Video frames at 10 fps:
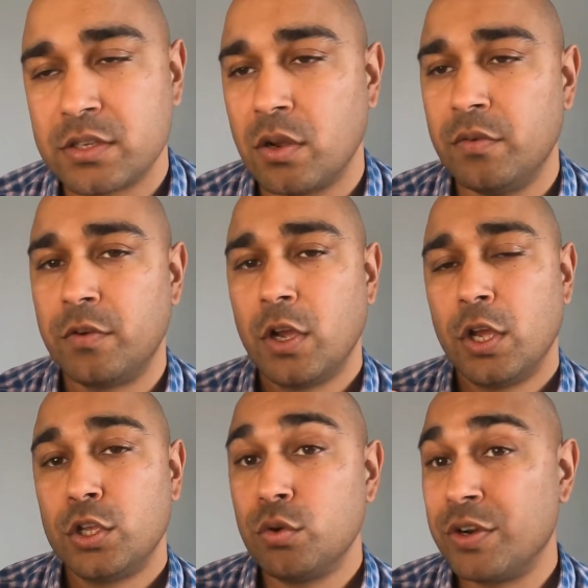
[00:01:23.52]

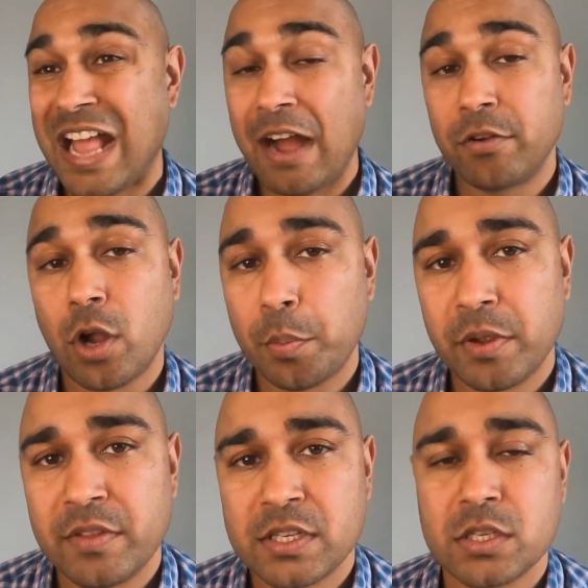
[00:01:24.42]
you already have a copy
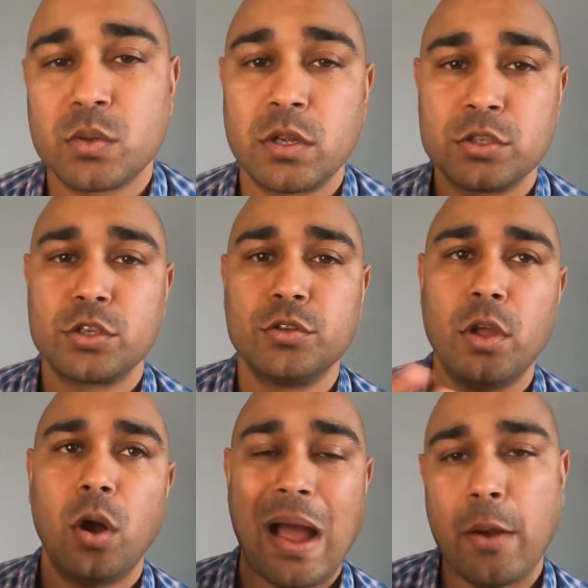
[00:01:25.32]
of this, as well as you'll
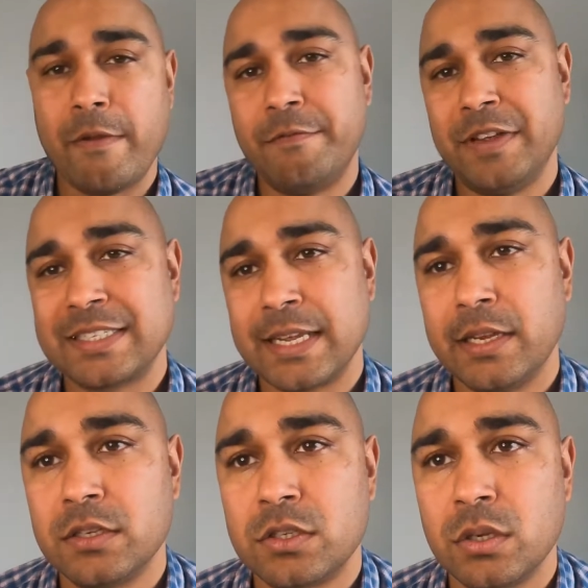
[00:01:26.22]
know how it fits
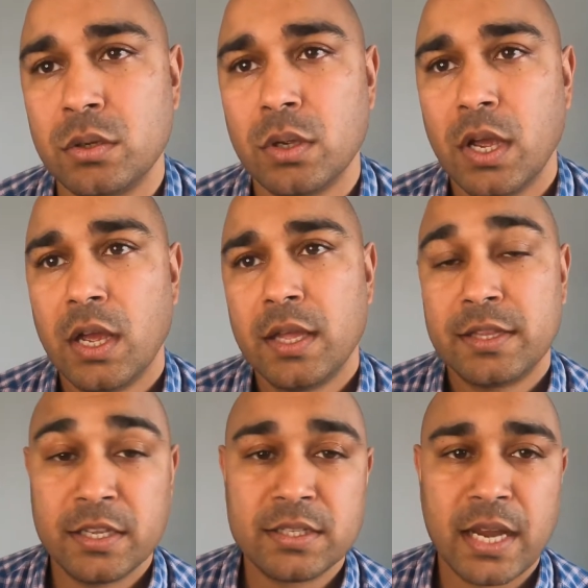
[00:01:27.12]
into
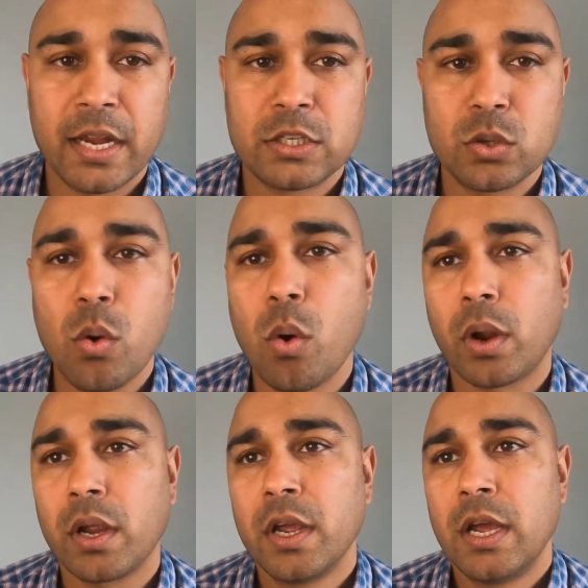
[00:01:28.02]
the entire talk.